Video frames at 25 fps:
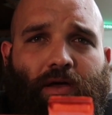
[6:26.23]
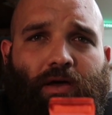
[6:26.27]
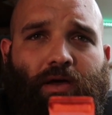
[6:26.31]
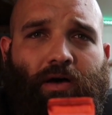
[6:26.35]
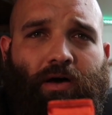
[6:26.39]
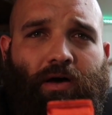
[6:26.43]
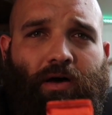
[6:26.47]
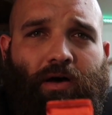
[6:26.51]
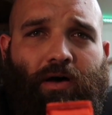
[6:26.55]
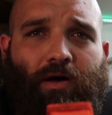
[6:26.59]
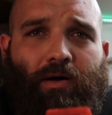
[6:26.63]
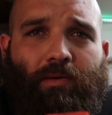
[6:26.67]

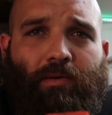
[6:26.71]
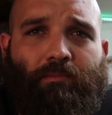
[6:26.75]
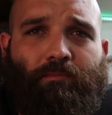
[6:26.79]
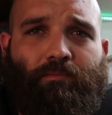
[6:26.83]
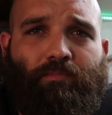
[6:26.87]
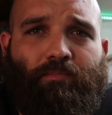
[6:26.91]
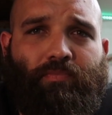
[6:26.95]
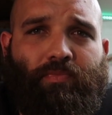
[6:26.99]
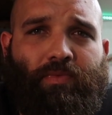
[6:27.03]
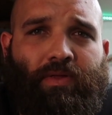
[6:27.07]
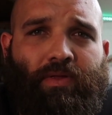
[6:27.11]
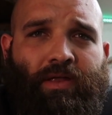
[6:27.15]

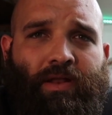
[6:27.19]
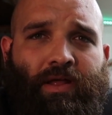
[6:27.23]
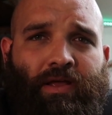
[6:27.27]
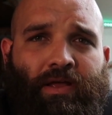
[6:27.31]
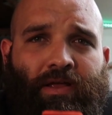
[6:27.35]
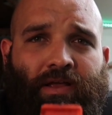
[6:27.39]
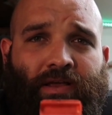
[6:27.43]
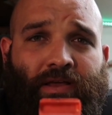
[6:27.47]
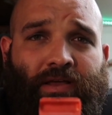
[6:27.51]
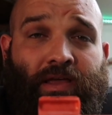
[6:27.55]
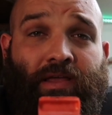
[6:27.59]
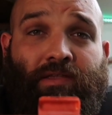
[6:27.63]
And I
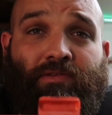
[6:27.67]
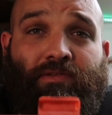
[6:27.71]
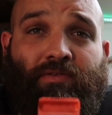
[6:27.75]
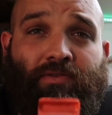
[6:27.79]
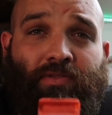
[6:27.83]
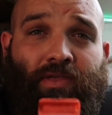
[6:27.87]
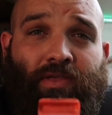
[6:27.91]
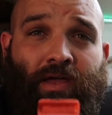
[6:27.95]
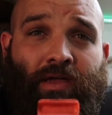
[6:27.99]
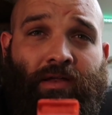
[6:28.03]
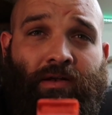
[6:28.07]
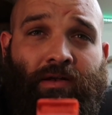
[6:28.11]
can get
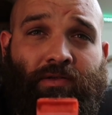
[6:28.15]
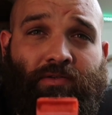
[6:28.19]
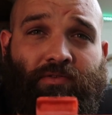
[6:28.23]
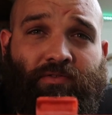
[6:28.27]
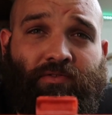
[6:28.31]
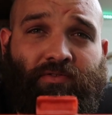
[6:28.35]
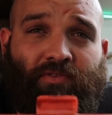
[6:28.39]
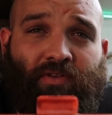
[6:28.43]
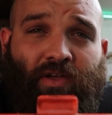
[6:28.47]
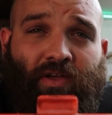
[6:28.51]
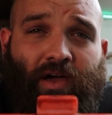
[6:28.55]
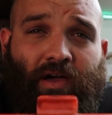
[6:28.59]
to that in a
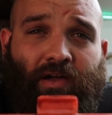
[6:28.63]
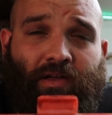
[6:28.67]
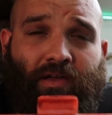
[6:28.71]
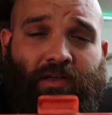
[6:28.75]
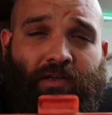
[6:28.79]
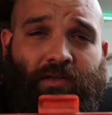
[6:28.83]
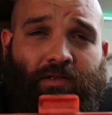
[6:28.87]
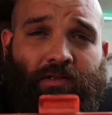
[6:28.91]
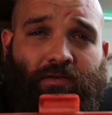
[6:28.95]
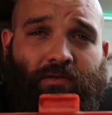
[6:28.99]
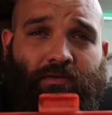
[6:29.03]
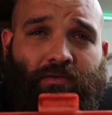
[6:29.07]

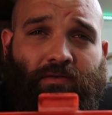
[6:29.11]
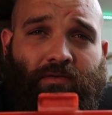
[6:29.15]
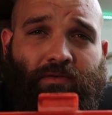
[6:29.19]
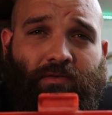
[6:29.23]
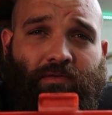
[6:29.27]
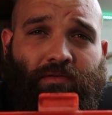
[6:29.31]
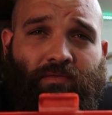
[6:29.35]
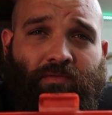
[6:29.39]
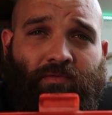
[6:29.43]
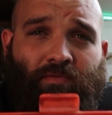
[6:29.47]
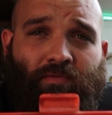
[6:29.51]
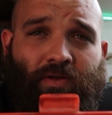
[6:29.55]
socket
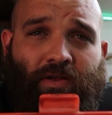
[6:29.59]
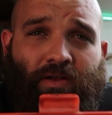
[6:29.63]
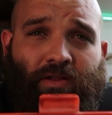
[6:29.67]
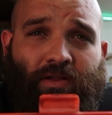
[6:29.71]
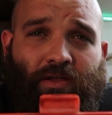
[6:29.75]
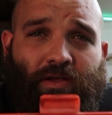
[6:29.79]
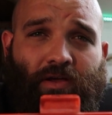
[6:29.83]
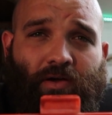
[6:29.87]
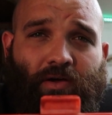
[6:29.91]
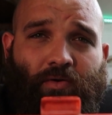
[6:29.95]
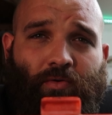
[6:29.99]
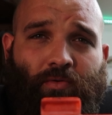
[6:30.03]

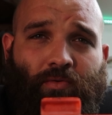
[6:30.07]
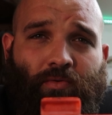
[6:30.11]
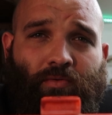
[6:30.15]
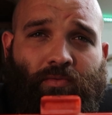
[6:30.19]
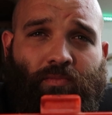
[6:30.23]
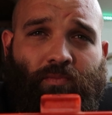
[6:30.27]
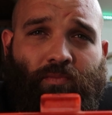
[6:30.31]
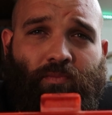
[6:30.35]
video.